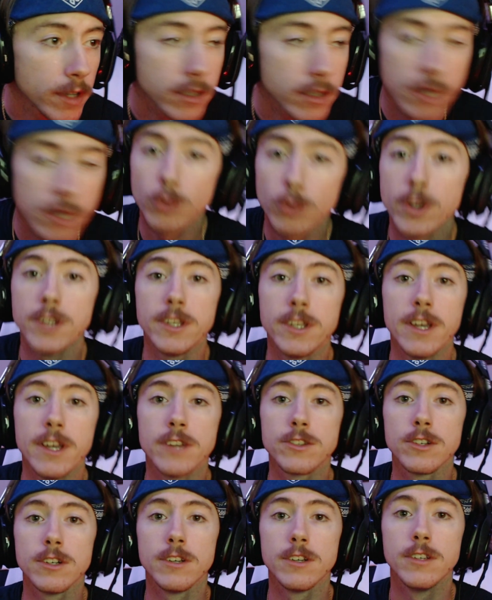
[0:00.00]
simple, easy
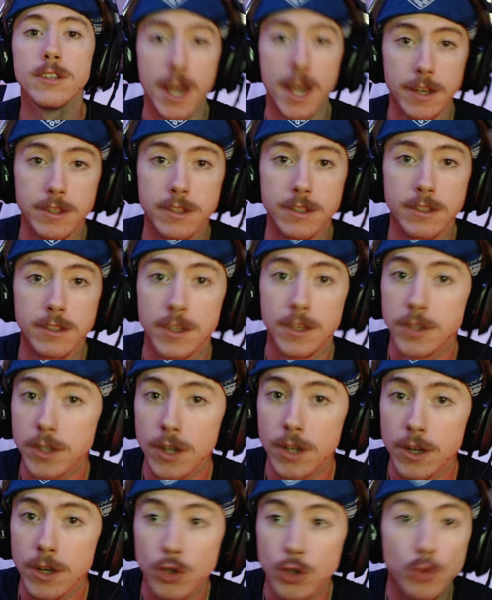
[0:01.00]
answer. Yes. Yes,
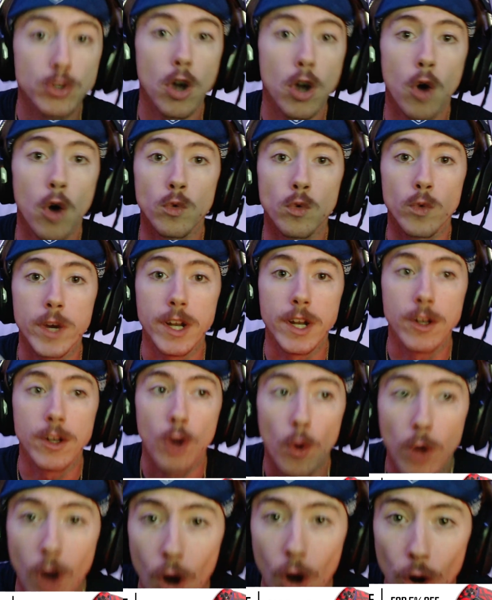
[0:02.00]
it does. Use code REID,
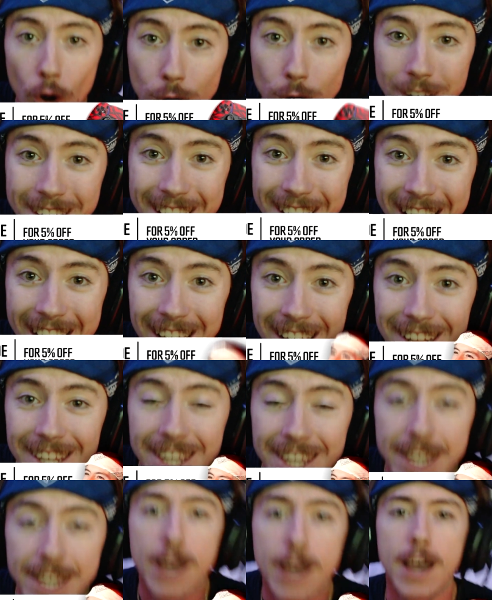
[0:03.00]
code
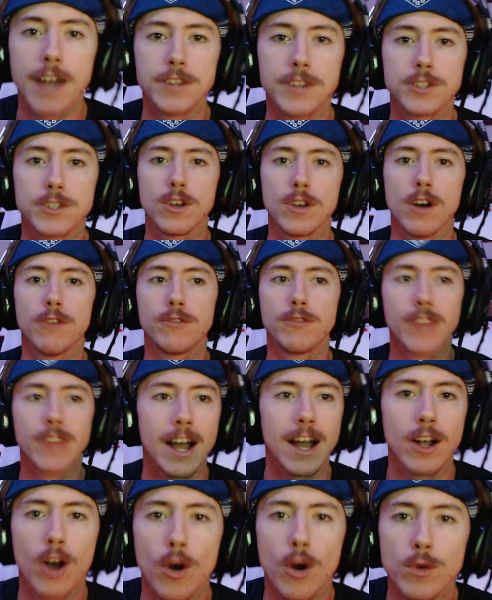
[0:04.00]
REID at
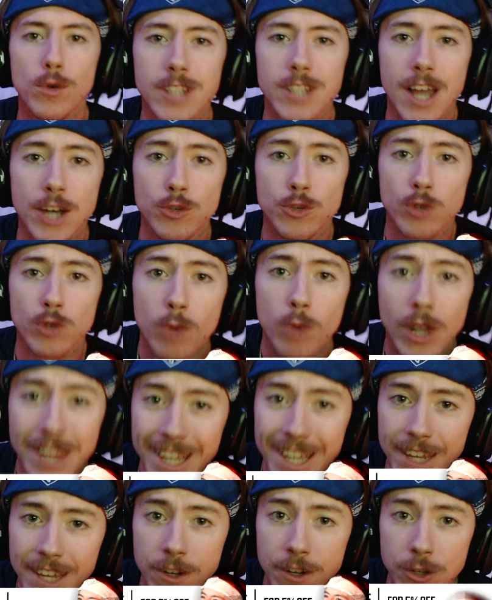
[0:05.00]
scuf.co/Reidboyy,
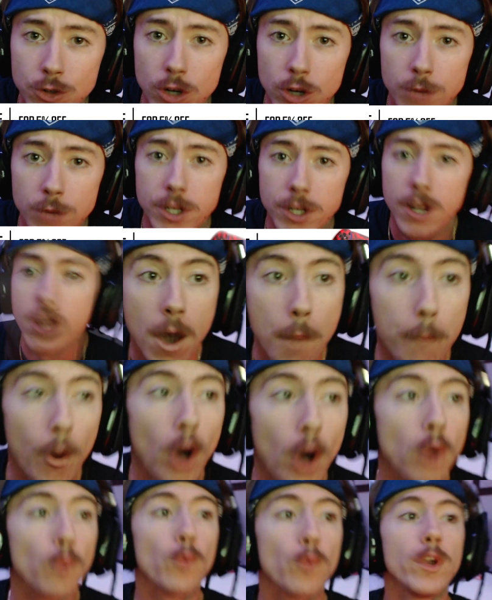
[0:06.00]
link in the description.
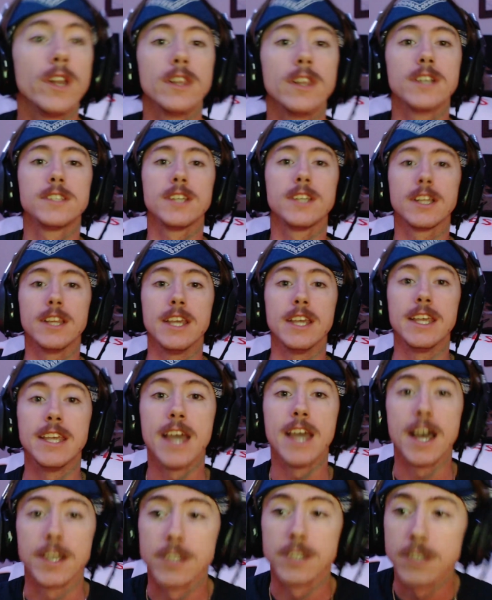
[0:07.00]
But realistically,
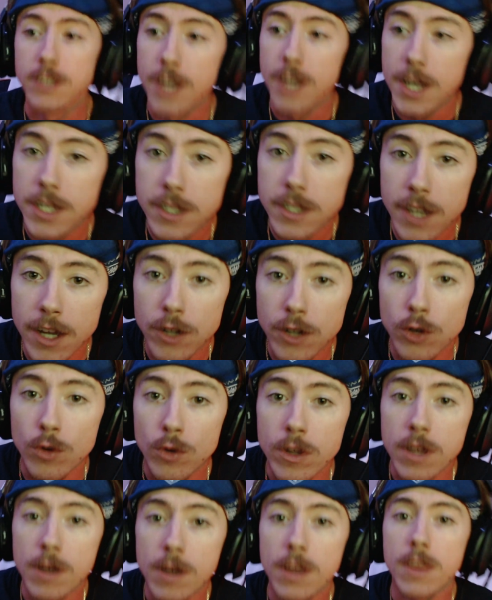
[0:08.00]
yes. Yes, they
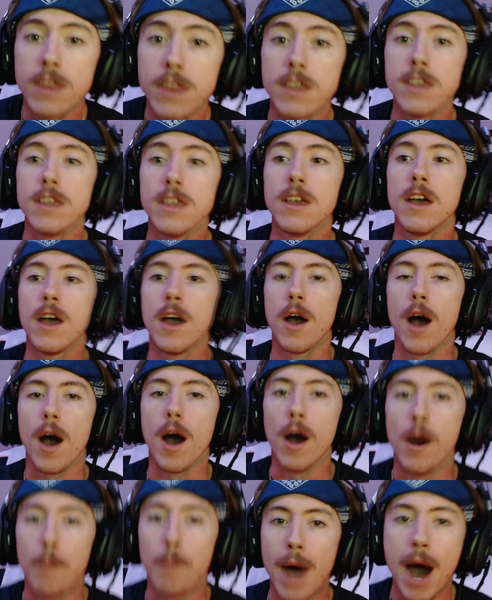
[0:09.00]
do. The
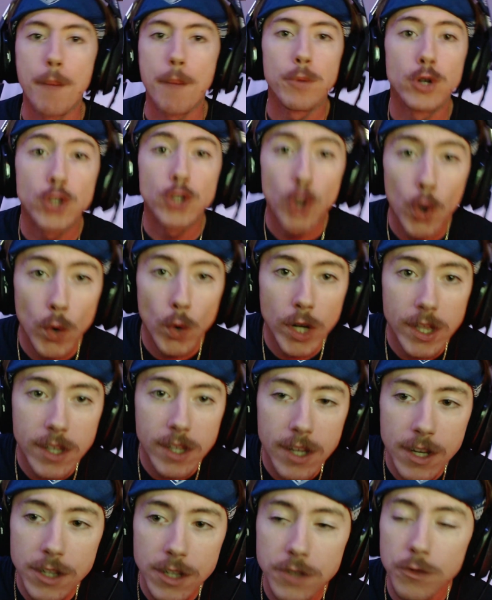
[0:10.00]

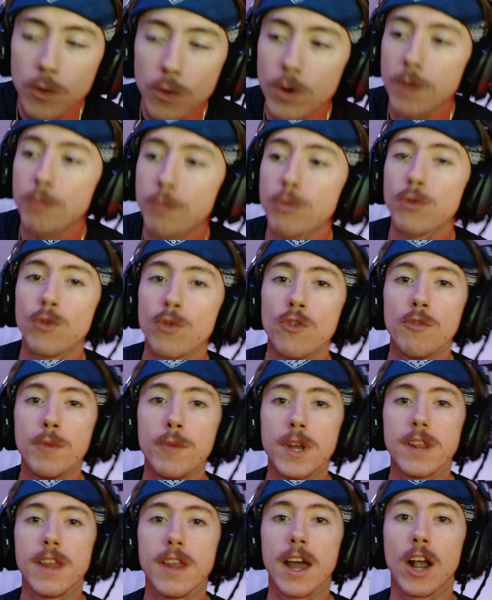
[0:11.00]
opportunities for
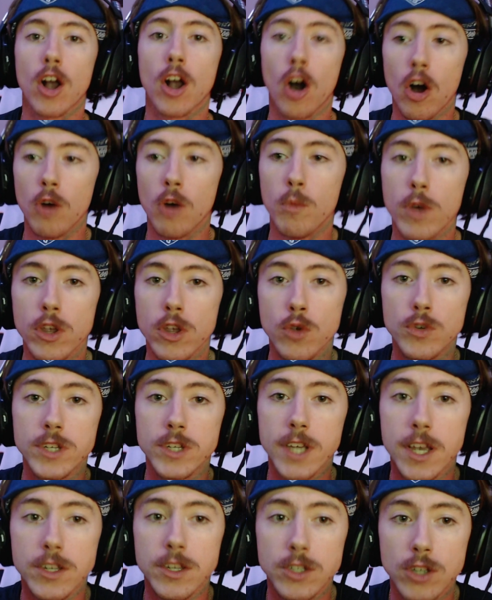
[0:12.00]
improvement that come with
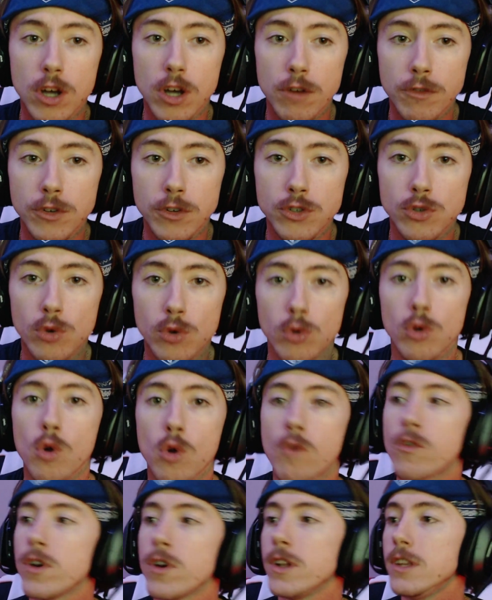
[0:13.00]
using a Scuf controller
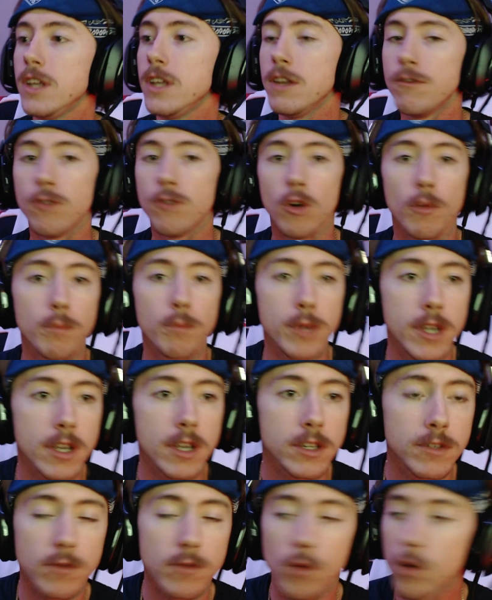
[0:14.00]
over a default
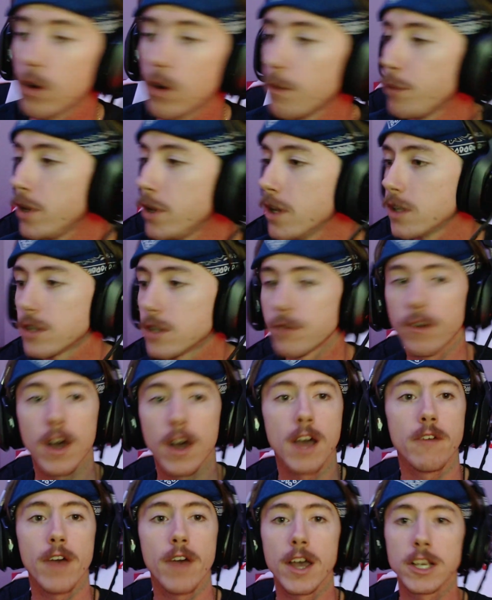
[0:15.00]
PS4,
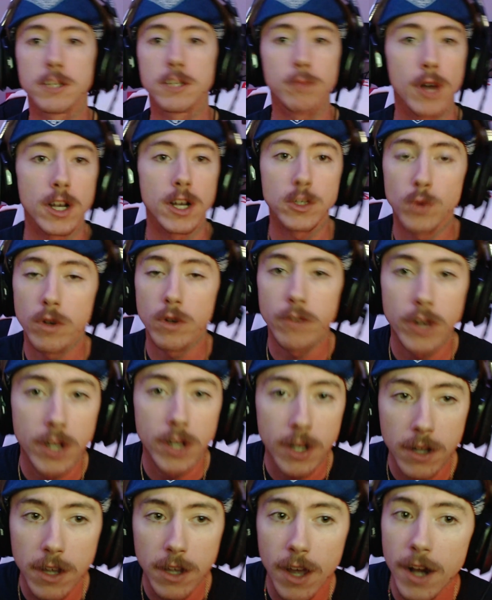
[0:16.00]
PS5, Xbox, whatever
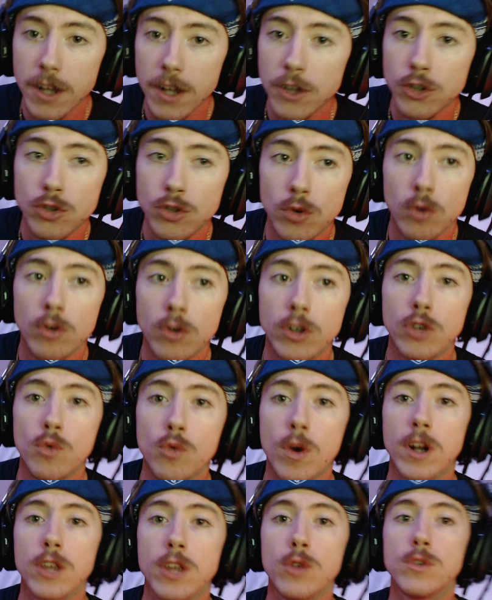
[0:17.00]
kind of controller
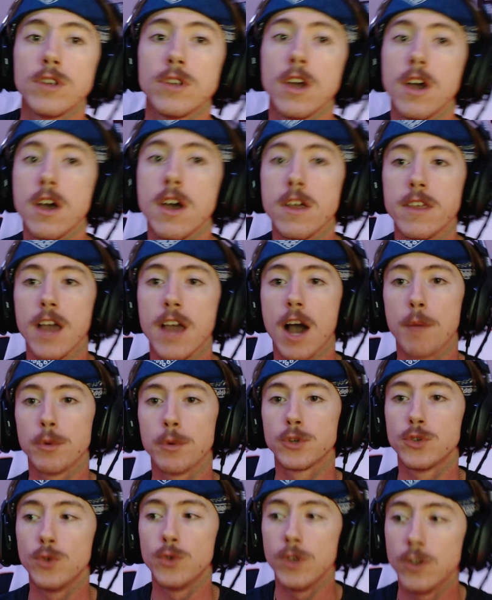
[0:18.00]
you want to use, the
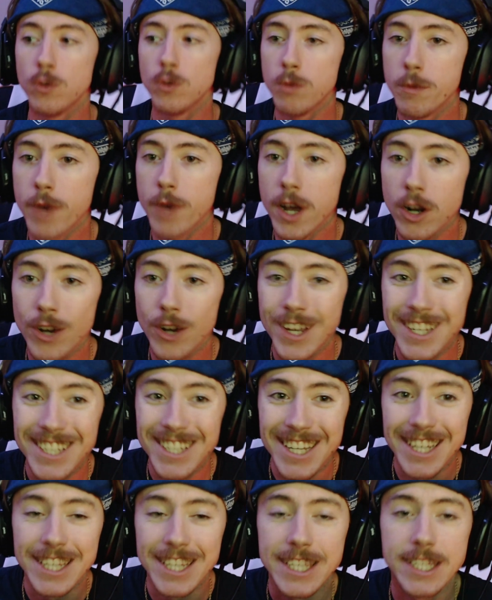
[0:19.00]
opportunity to be better
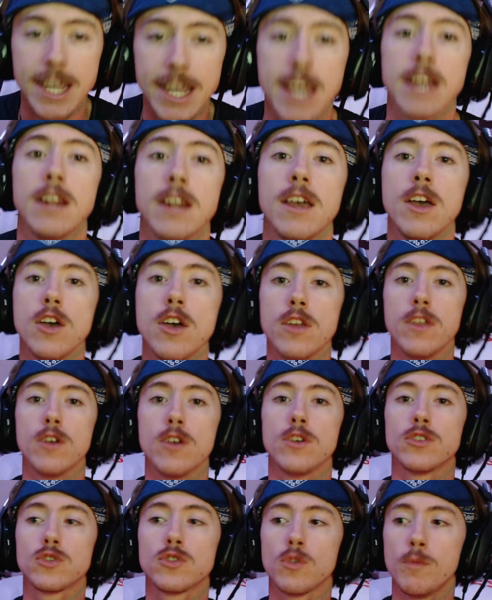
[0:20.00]
is insane.
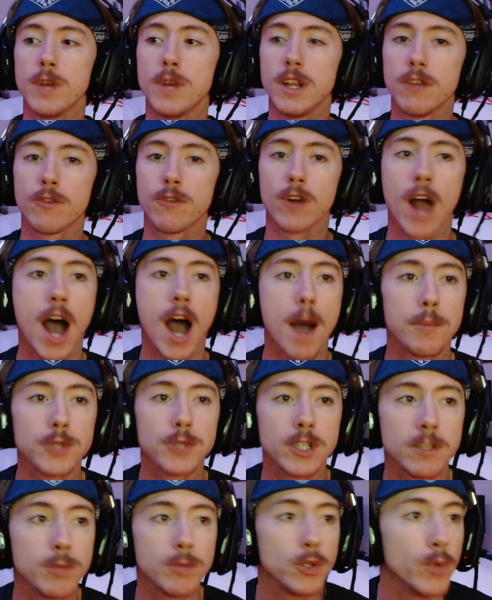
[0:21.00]
There are so many different
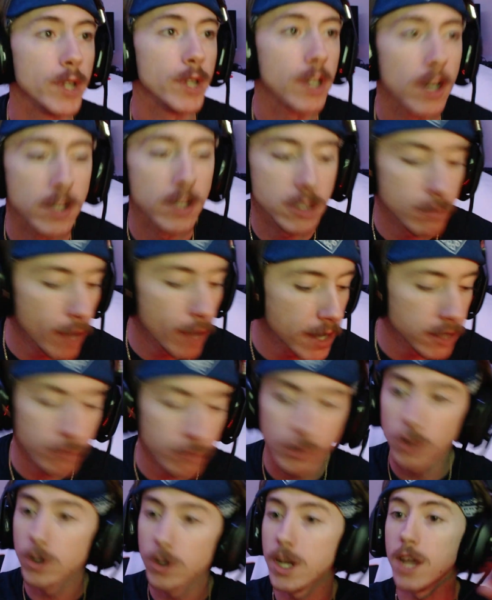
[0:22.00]
options between
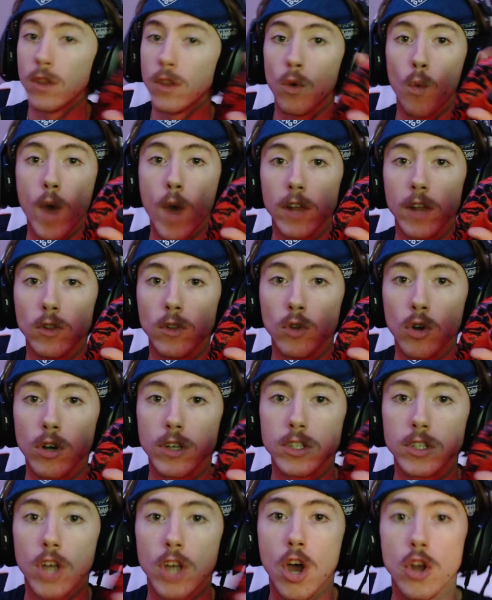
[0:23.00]
customizability and the way it
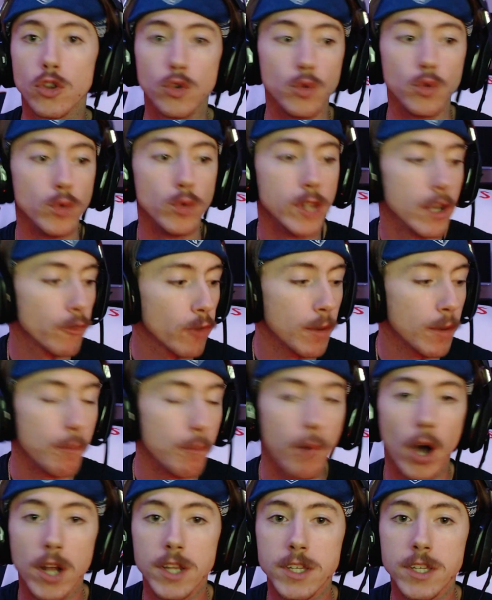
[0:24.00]
looks to
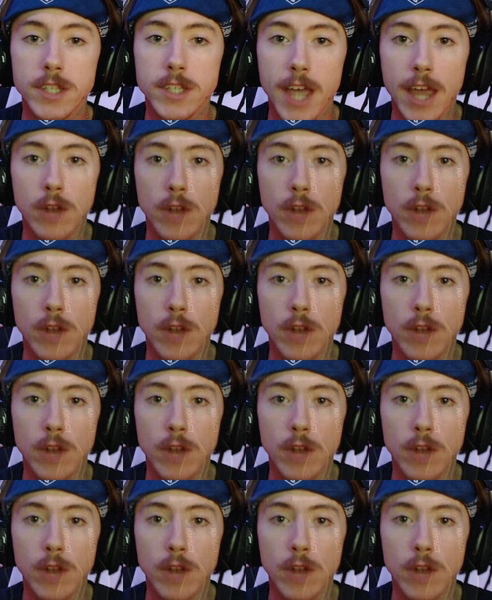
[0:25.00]
different buttons and